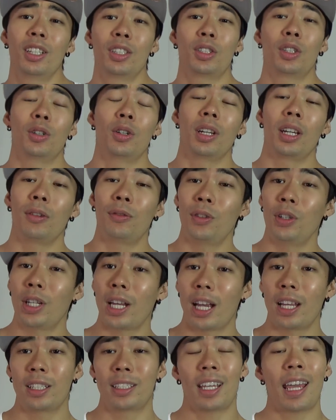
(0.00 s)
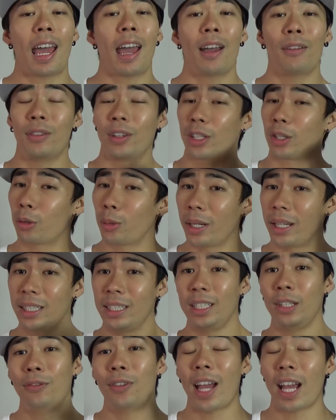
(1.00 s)
so if you guys have a
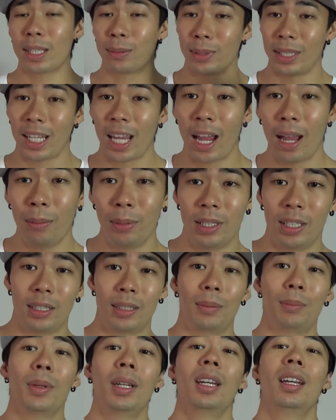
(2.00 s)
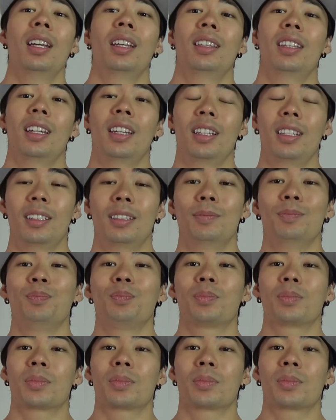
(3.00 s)
crazy fast metabolism, then